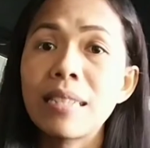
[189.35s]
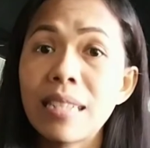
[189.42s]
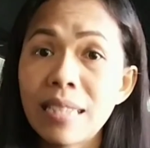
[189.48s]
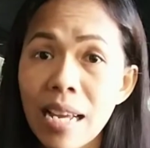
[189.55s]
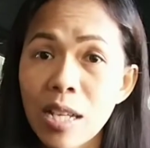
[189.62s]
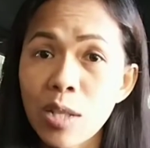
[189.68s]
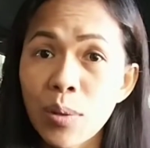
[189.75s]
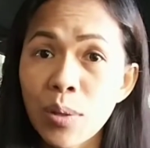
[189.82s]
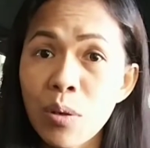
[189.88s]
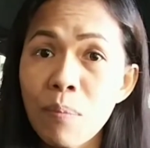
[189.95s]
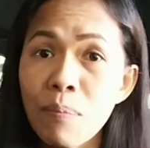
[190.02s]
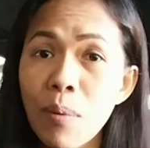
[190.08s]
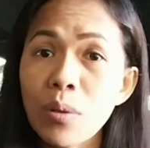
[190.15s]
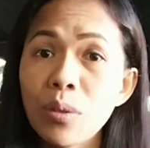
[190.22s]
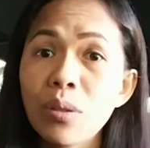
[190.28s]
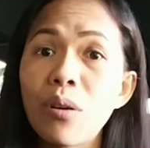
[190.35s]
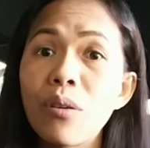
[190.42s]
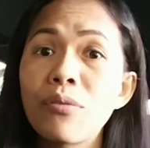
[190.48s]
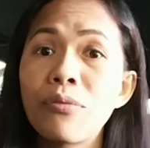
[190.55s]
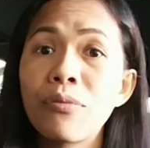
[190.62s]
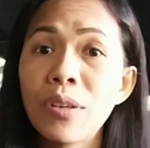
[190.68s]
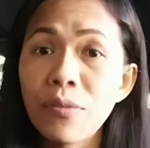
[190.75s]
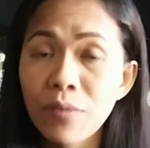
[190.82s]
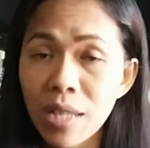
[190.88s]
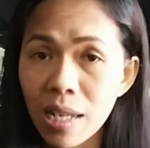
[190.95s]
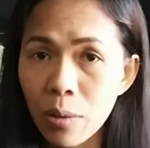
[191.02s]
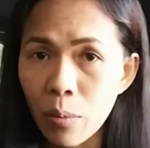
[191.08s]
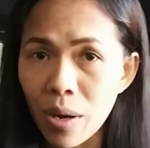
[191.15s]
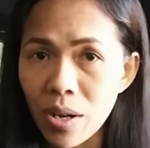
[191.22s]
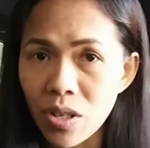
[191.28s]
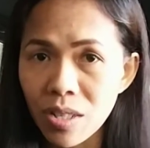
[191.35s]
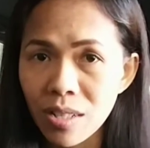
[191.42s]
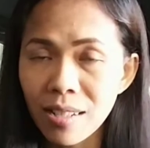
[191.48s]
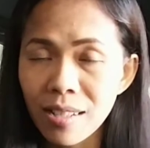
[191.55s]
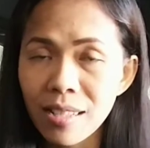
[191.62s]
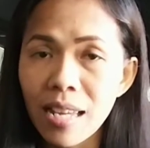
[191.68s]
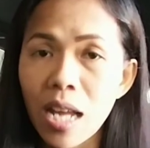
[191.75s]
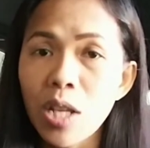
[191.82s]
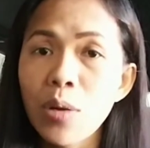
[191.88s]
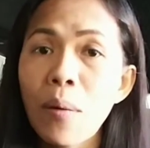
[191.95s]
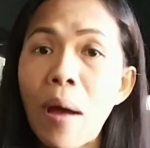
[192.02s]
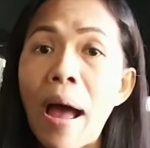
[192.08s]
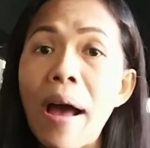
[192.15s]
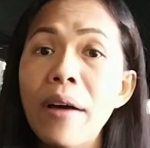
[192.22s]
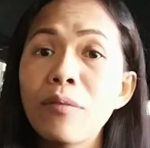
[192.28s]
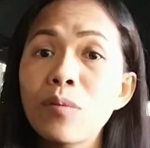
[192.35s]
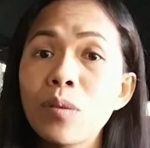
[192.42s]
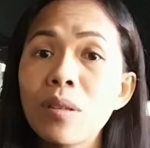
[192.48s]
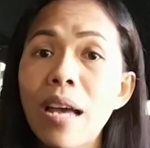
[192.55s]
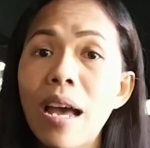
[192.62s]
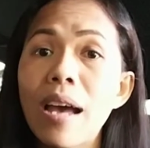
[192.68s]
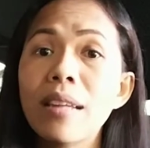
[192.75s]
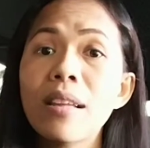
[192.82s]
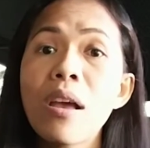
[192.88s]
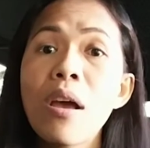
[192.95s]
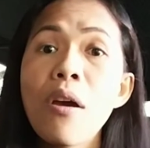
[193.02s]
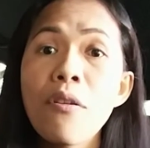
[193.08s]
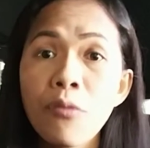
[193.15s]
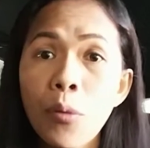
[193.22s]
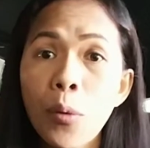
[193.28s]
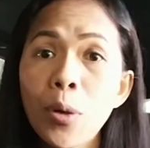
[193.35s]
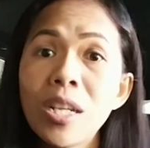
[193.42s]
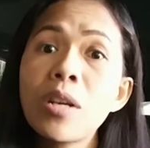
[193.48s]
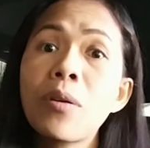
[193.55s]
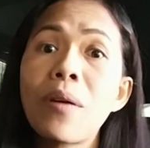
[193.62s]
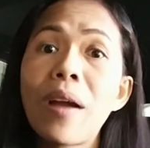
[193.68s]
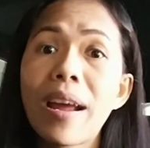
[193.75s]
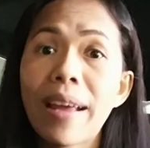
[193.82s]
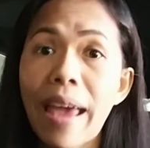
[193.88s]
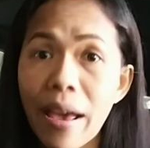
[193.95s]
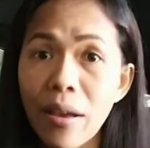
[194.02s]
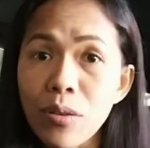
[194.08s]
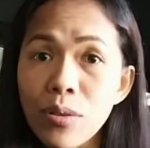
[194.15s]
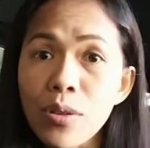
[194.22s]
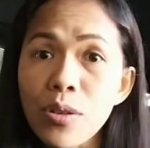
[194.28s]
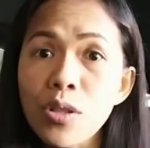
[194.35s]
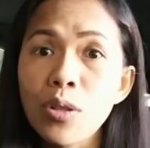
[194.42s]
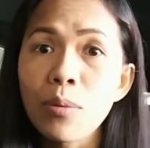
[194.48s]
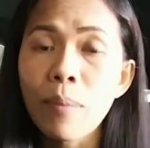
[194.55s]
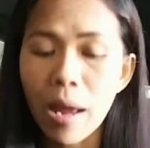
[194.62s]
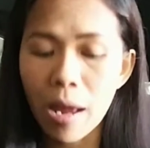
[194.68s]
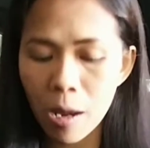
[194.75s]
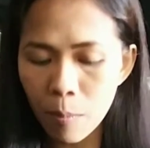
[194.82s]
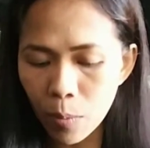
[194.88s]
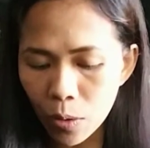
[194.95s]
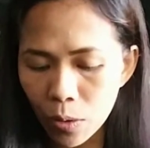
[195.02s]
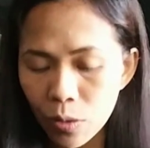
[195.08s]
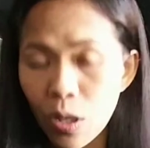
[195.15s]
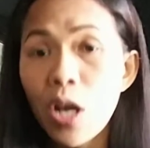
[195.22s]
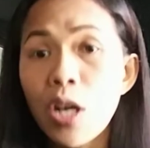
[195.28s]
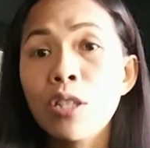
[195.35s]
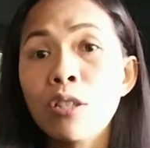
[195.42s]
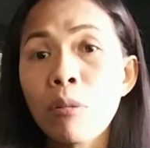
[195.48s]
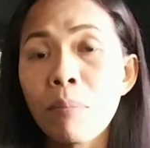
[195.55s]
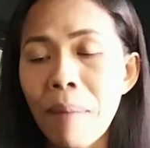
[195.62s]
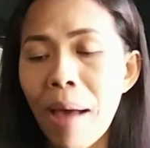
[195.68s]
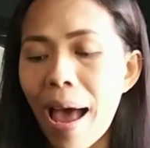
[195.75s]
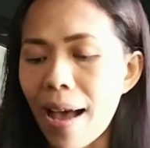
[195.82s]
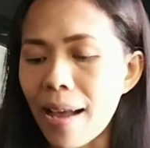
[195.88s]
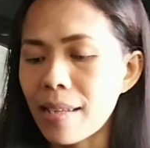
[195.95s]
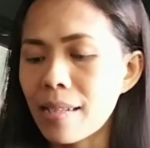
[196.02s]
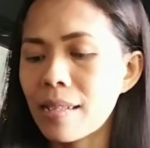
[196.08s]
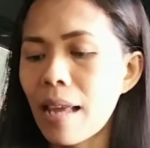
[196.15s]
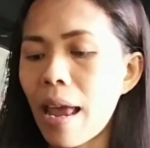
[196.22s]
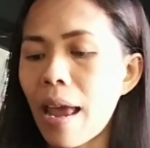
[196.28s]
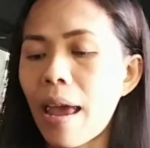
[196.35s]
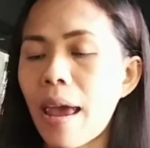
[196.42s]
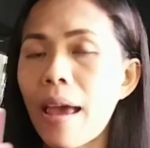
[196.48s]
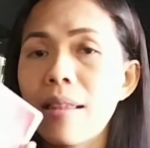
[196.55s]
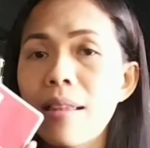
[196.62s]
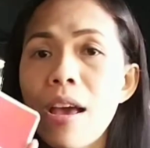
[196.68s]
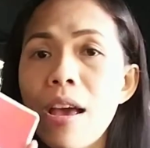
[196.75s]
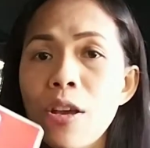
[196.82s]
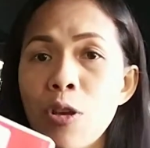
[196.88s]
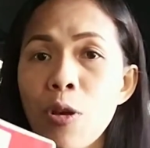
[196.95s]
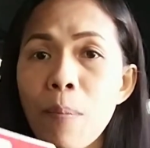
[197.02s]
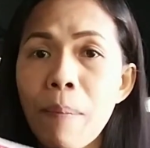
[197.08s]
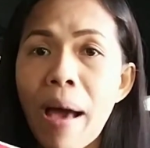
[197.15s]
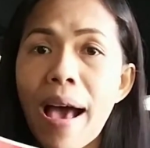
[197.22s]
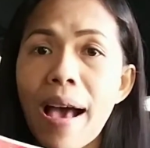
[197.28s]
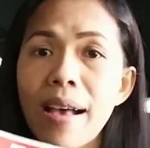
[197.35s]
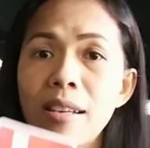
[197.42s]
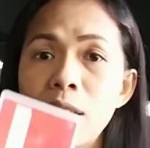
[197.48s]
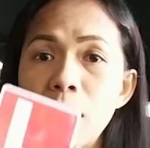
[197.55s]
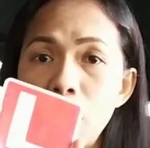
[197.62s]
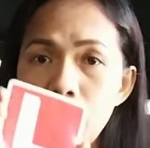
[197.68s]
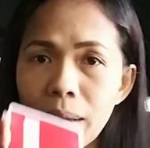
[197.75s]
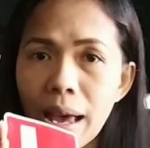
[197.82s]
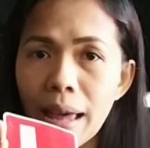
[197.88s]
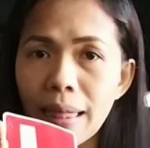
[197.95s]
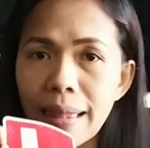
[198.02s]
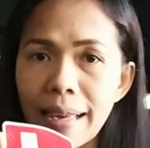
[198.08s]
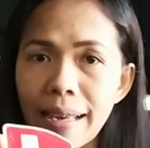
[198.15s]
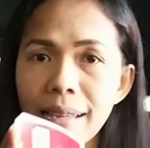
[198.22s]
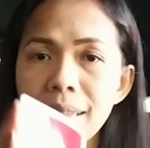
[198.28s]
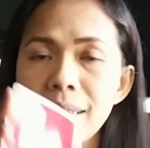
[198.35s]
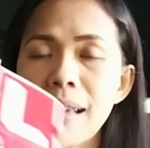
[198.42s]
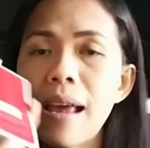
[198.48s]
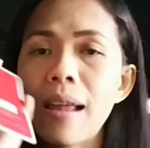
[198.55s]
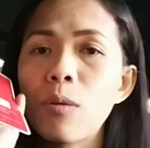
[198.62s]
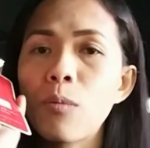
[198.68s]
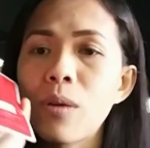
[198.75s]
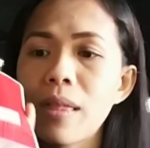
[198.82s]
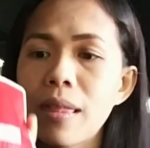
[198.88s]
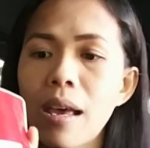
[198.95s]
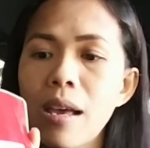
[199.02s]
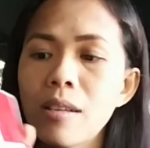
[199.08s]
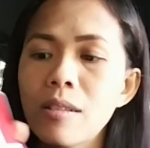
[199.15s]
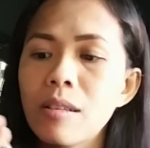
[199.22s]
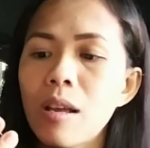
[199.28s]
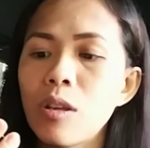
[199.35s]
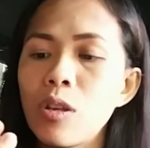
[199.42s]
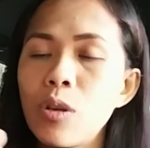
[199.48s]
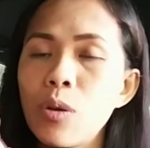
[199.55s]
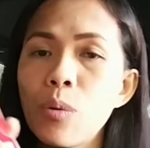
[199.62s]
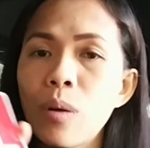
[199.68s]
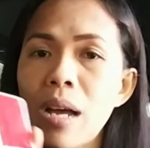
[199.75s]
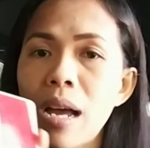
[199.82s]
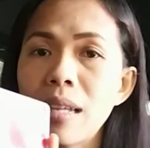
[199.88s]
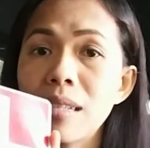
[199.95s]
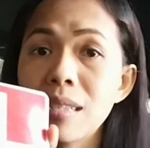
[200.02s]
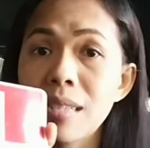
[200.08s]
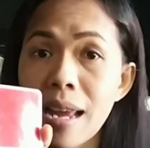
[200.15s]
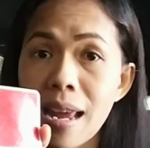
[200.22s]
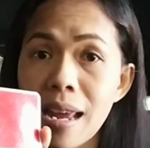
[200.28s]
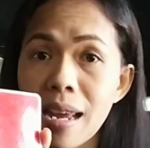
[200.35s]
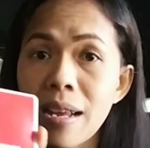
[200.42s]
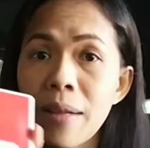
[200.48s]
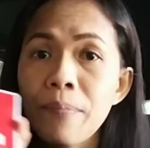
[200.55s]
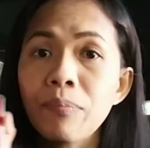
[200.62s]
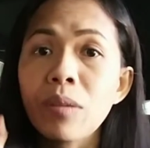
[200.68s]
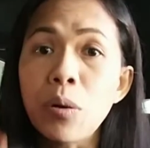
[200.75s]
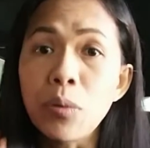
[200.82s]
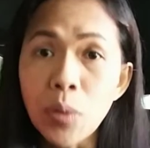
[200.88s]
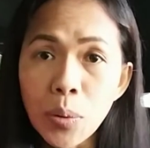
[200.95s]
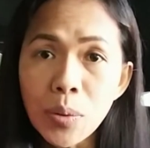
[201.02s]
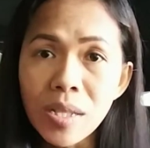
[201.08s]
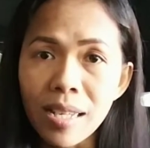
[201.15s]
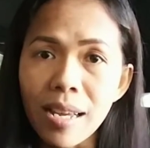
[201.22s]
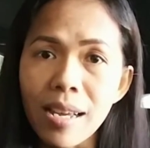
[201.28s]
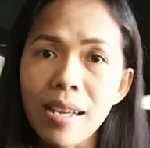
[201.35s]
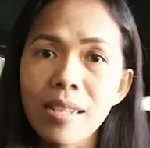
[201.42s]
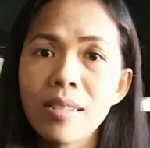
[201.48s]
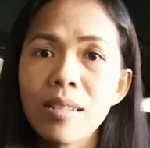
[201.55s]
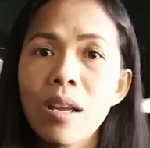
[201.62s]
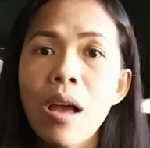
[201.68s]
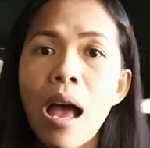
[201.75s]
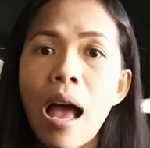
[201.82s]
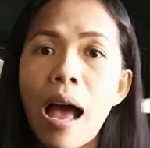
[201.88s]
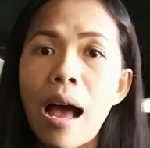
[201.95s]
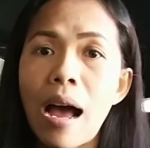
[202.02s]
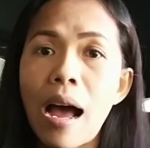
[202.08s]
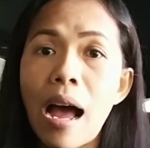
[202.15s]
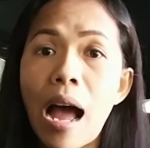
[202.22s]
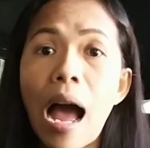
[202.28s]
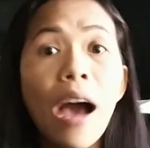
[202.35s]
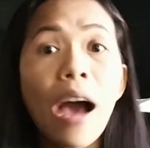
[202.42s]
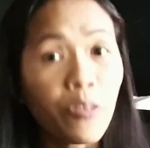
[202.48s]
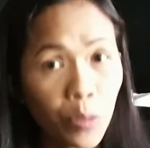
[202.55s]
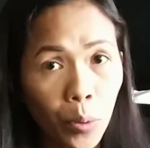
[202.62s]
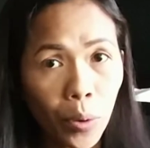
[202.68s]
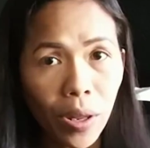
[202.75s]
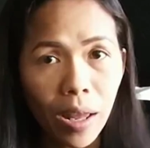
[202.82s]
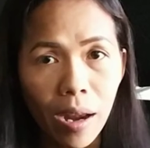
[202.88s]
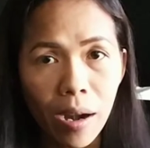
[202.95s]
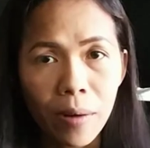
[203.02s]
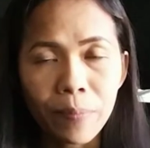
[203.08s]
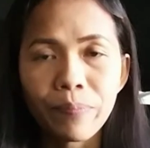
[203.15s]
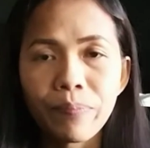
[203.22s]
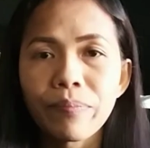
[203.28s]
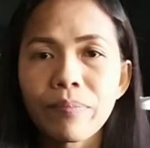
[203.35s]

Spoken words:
The test was composed of 50 questions, and you have to get 40 correct answers to be able to pass. And you pass, you get this. And with this, you can take road test after a year.